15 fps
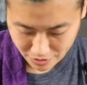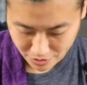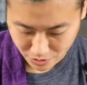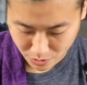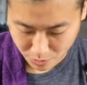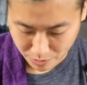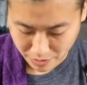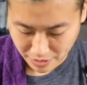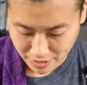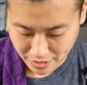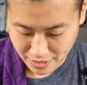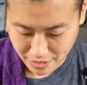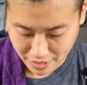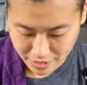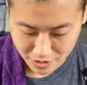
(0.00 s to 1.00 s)
Super
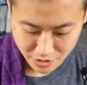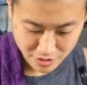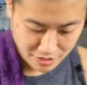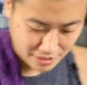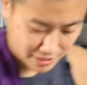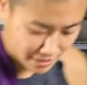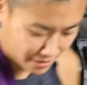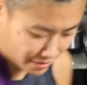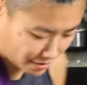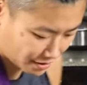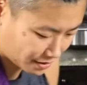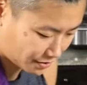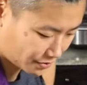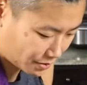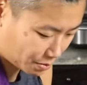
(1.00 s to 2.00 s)
thin. You can see
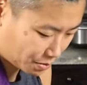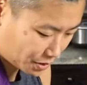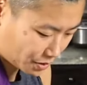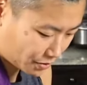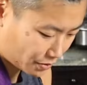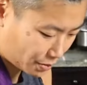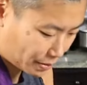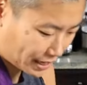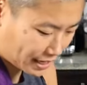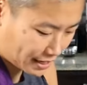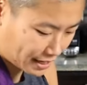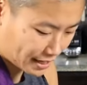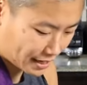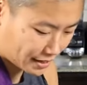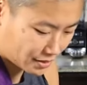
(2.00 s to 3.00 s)
all of the beautiful
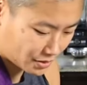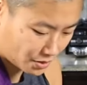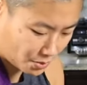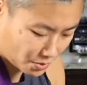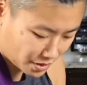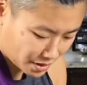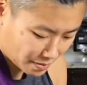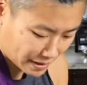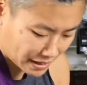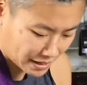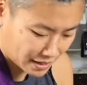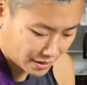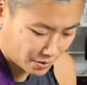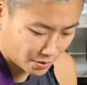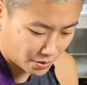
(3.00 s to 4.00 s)
pancakes. Don't worry about
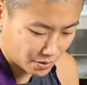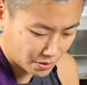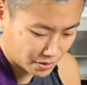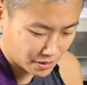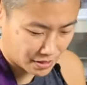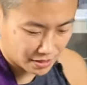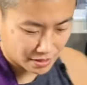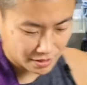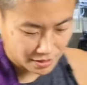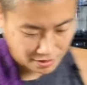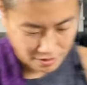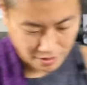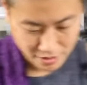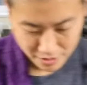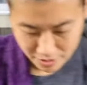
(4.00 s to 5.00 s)
any holes.
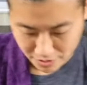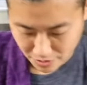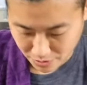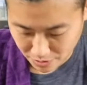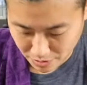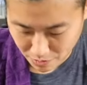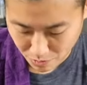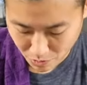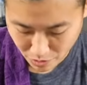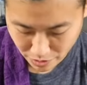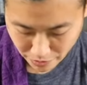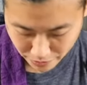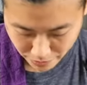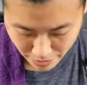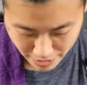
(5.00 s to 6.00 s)
It's only more
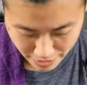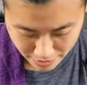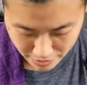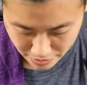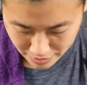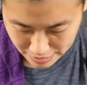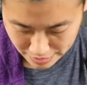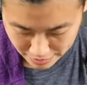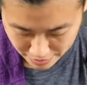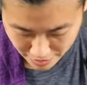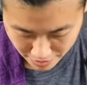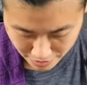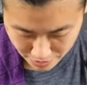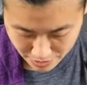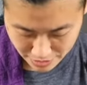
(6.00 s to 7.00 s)
fried goodness
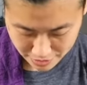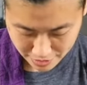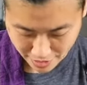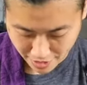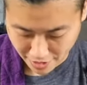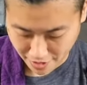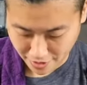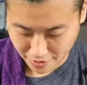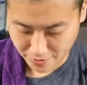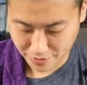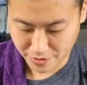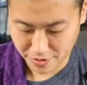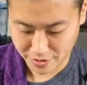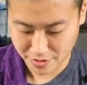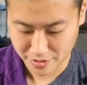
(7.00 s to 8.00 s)
that you get to have
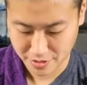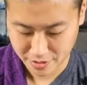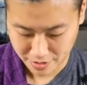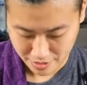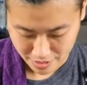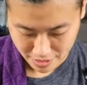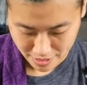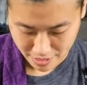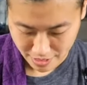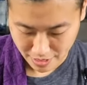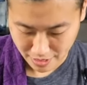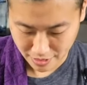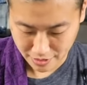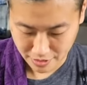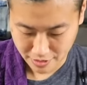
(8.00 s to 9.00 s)
in
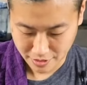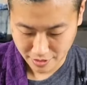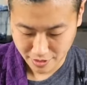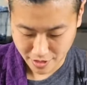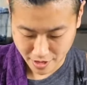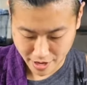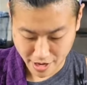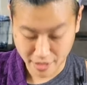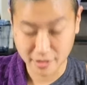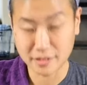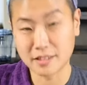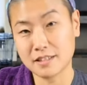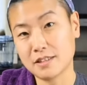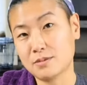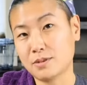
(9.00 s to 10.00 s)
it. All right,
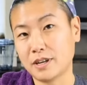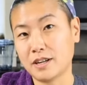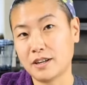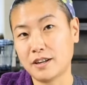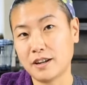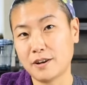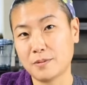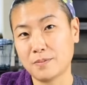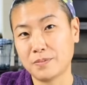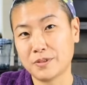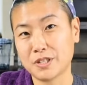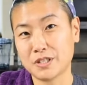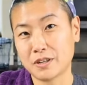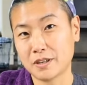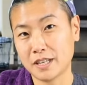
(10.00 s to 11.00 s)
this is ready to go.
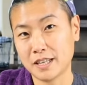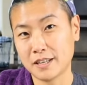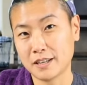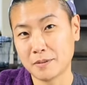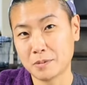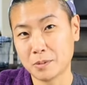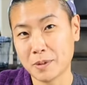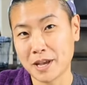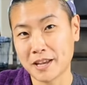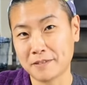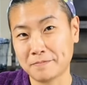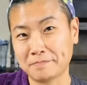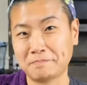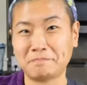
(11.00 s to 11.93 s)
Start heating up your pan.